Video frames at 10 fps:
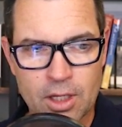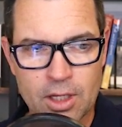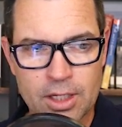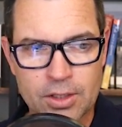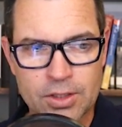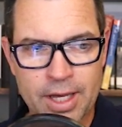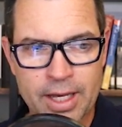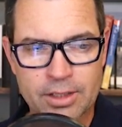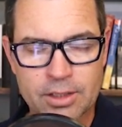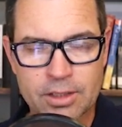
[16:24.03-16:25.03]
Is
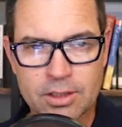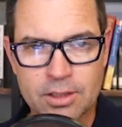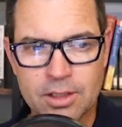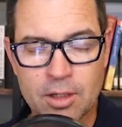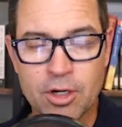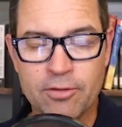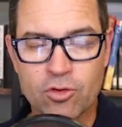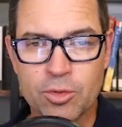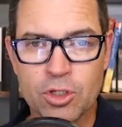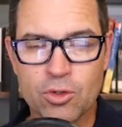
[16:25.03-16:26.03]
that above
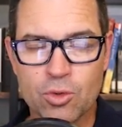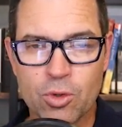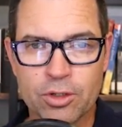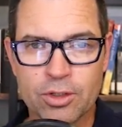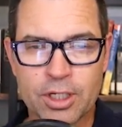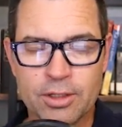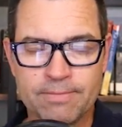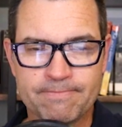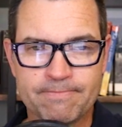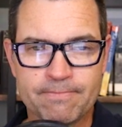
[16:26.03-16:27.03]
or below the
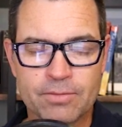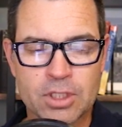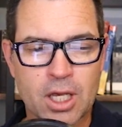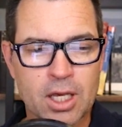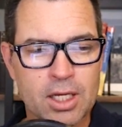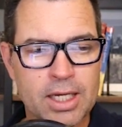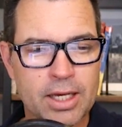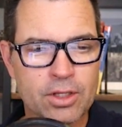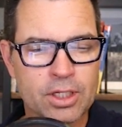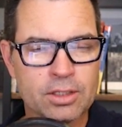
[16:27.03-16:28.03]
waterline?
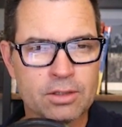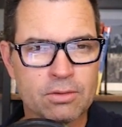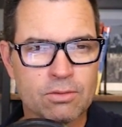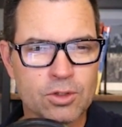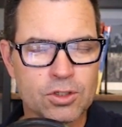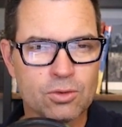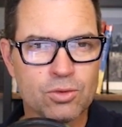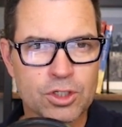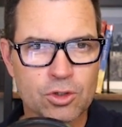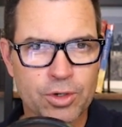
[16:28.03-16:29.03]
And then what's the
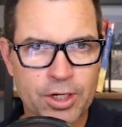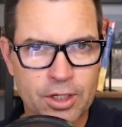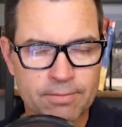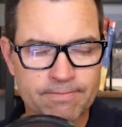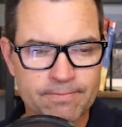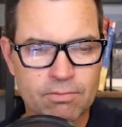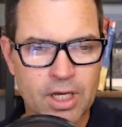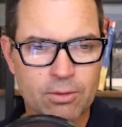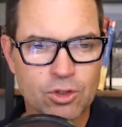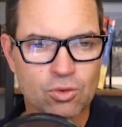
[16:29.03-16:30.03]
risk rating?
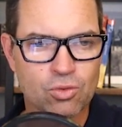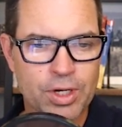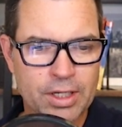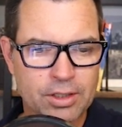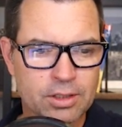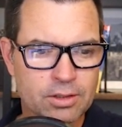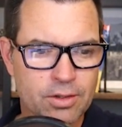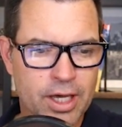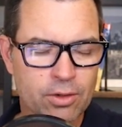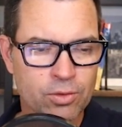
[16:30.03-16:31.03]
How would you rate
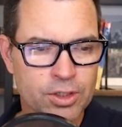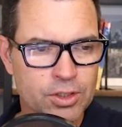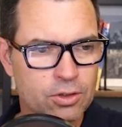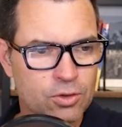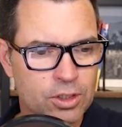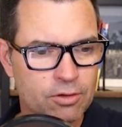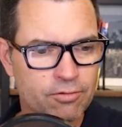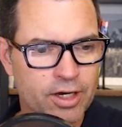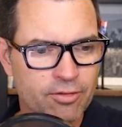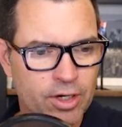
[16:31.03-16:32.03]
that risk using the
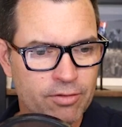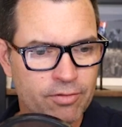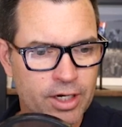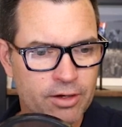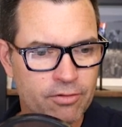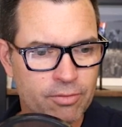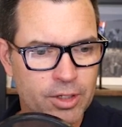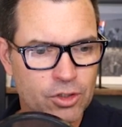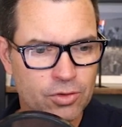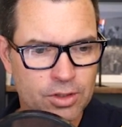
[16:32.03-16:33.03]
5x5
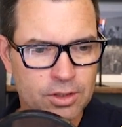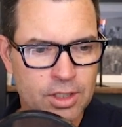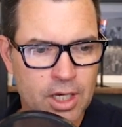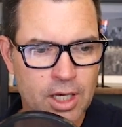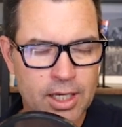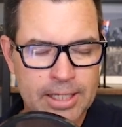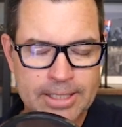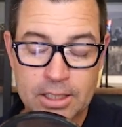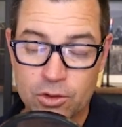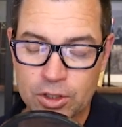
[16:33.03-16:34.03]
matrix?
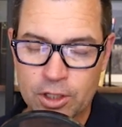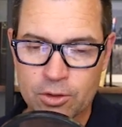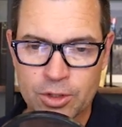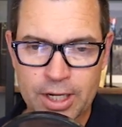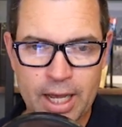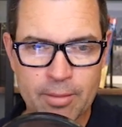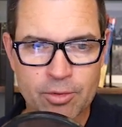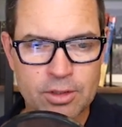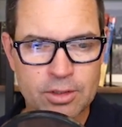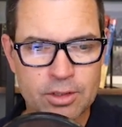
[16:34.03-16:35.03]
Here's another one that
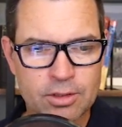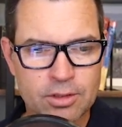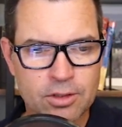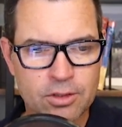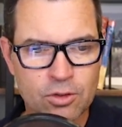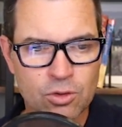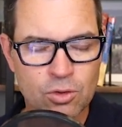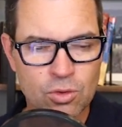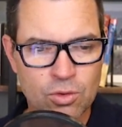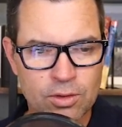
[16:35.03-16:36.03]
happened
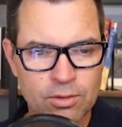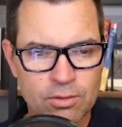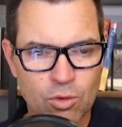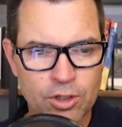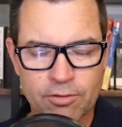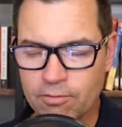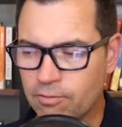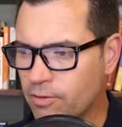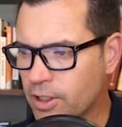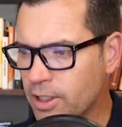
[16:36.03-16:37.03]
to one of
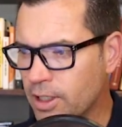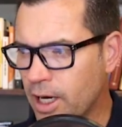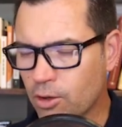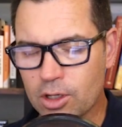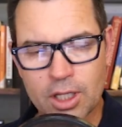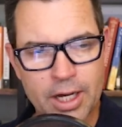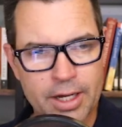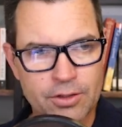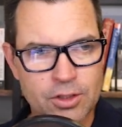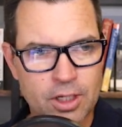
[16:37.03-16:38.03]
our
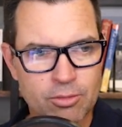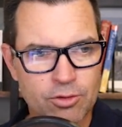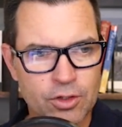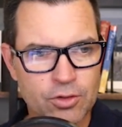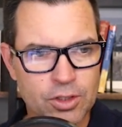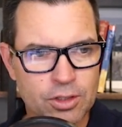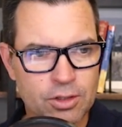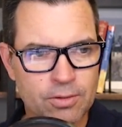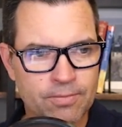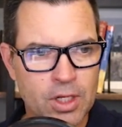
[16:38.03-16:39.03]
clients a couple of years
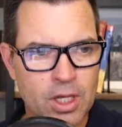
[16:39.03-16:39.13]
ago.